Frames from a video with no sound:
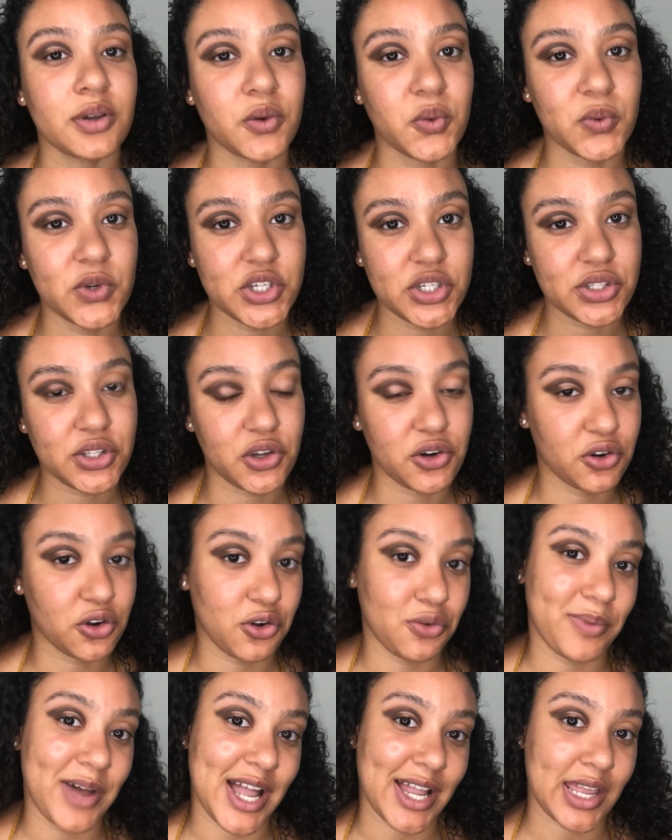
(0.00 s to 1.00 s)
We're just gonna
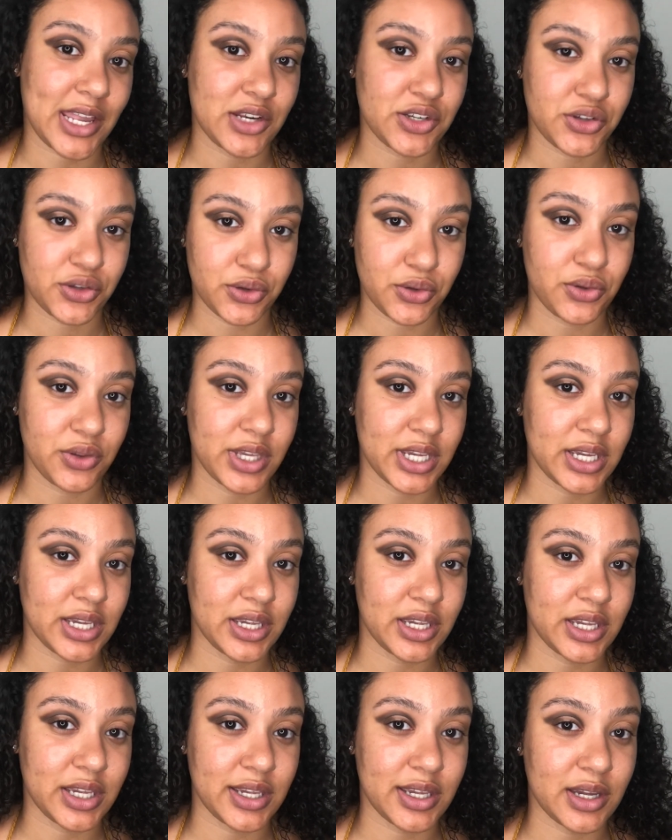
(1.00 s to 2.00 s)
go back into
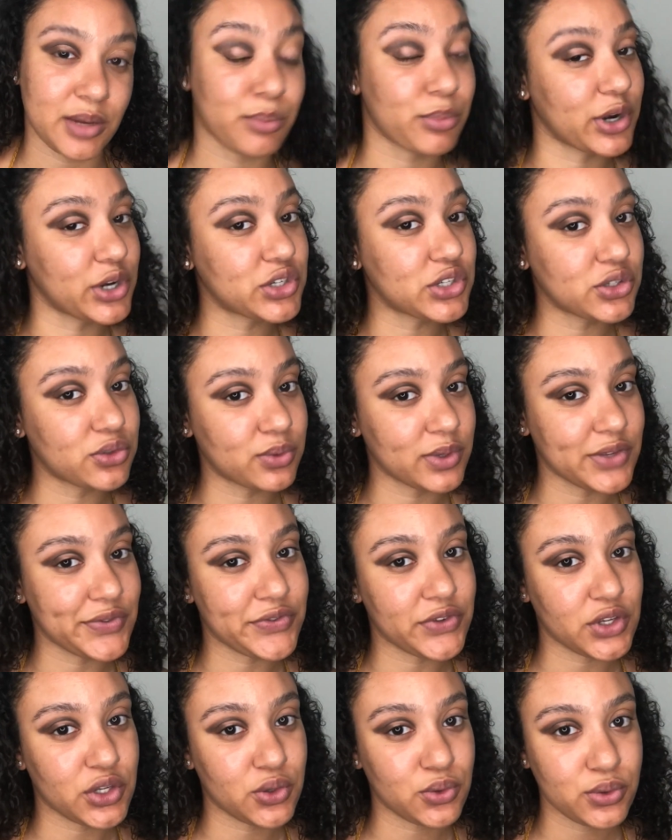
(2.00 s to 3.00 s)
the brushes we've
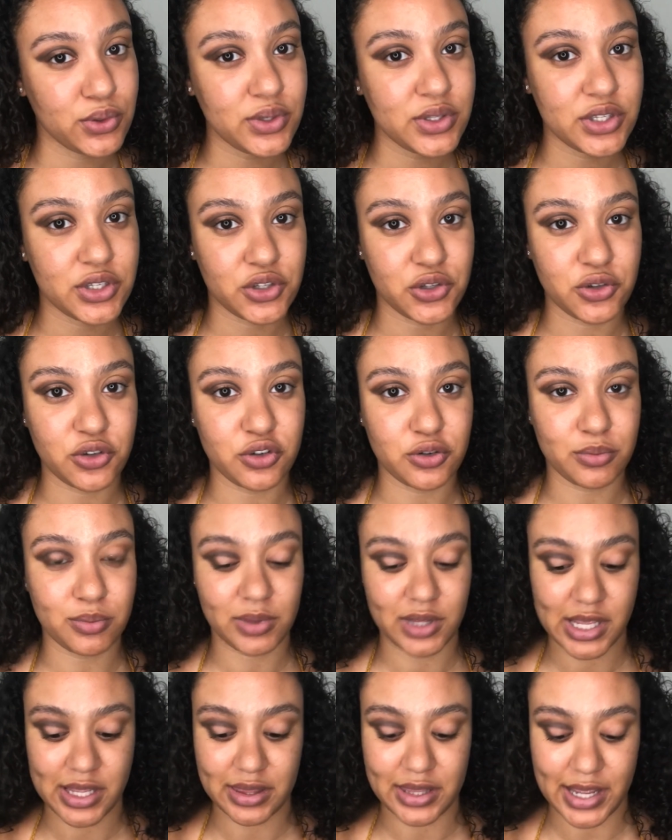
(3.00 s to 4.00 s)
used to
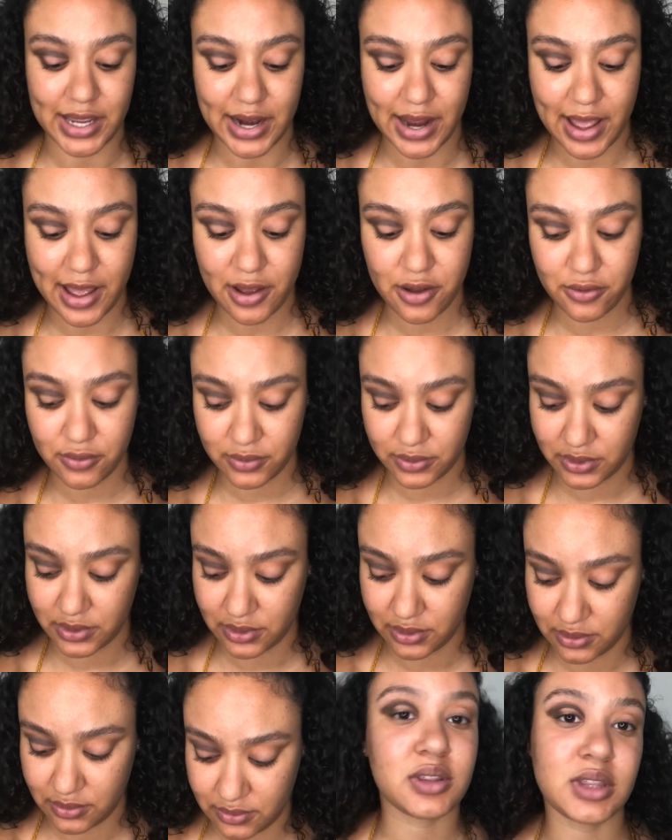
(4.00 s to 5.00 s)
blend that out.
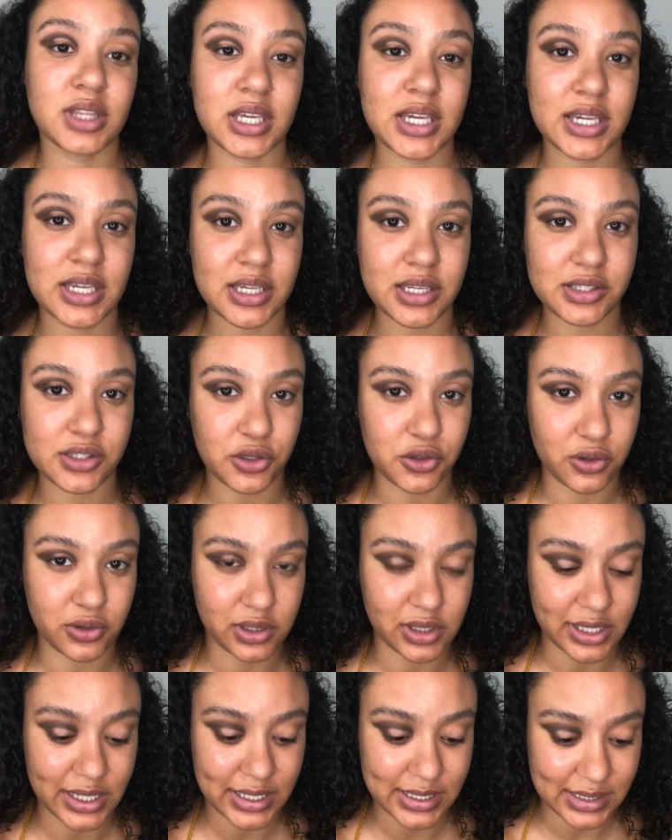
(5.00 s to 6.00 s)
The
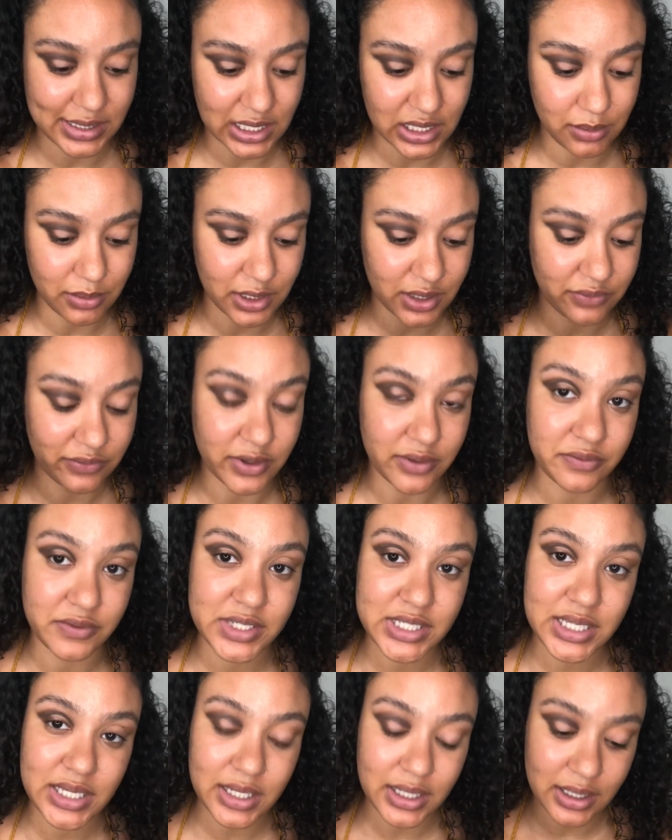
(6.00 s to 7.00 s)
Sedona Lace EB
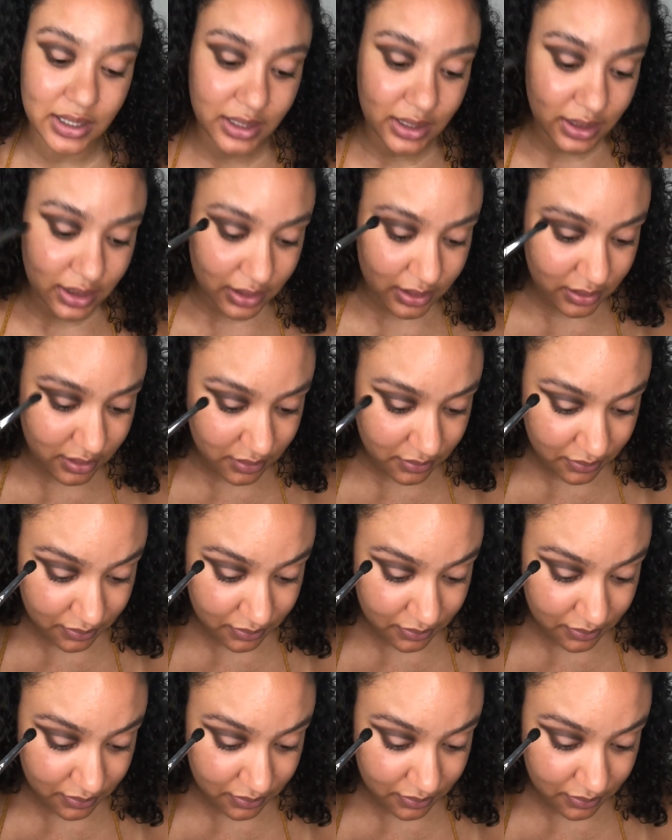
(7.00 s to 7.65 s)
15.